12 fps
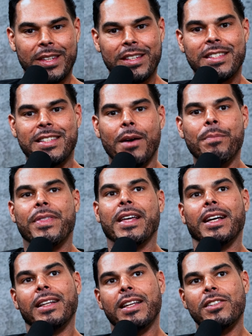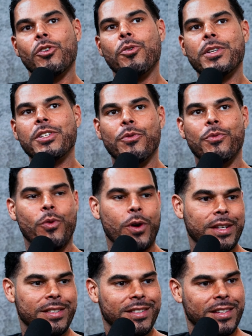Something. There's always a
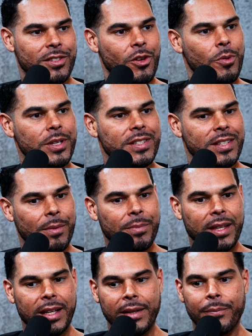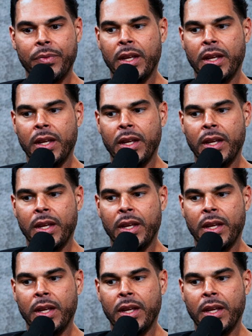voice. There's always something.